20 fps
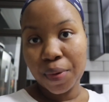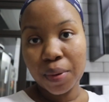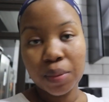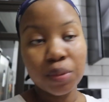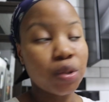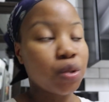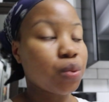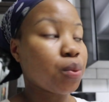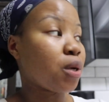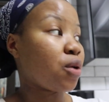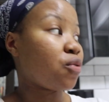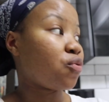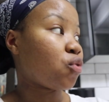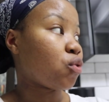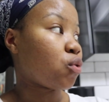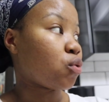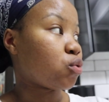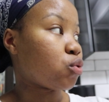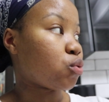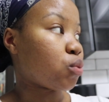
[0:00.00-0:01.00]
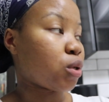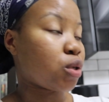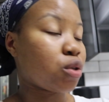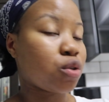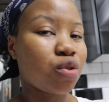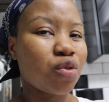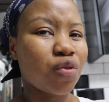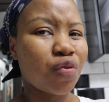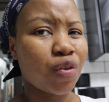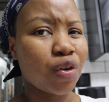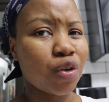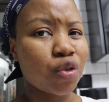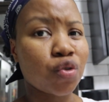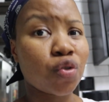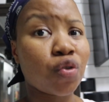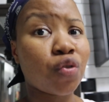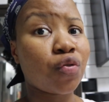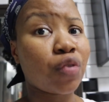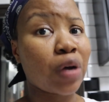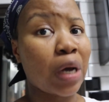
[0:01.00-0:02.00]
I'm just waiting for those wings to finish
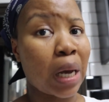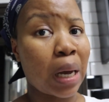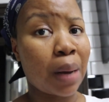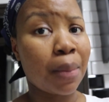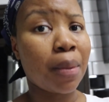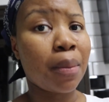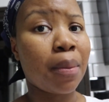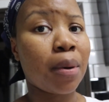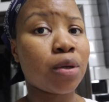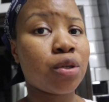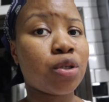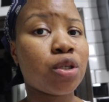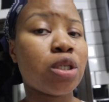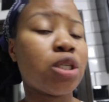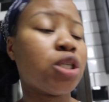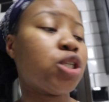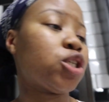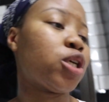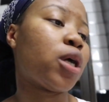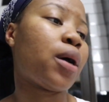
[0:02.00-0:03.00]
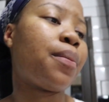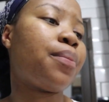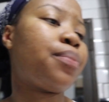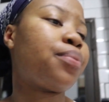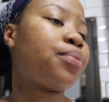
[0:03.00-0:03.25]
off. I'm about to dish up.